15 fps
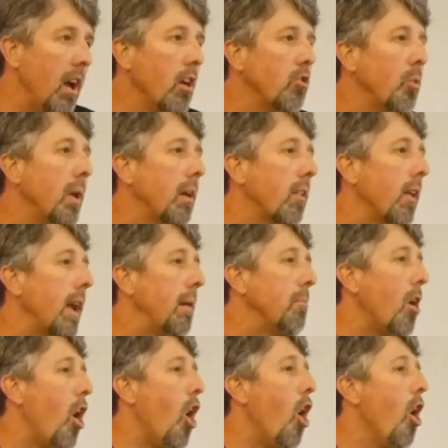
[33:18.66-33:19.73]
is we
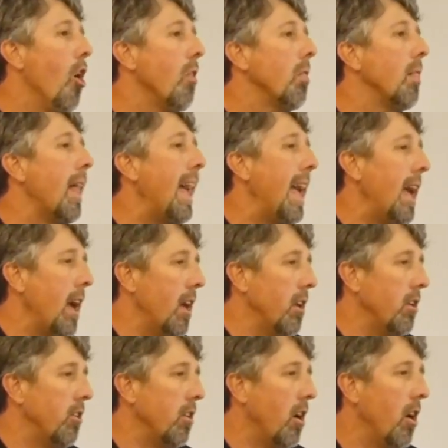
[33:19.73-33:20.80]
claimed all
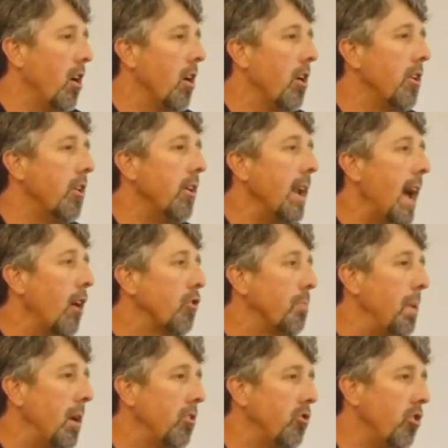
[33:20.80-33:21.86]
land under now
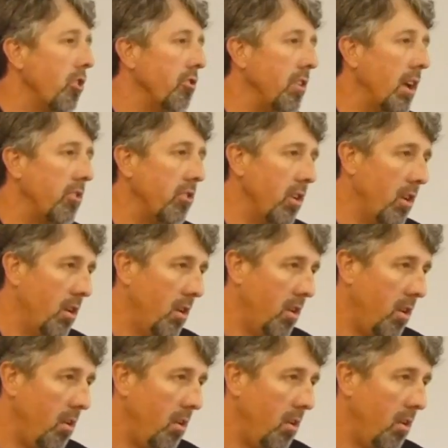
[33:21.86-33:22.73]
space jurisdiction.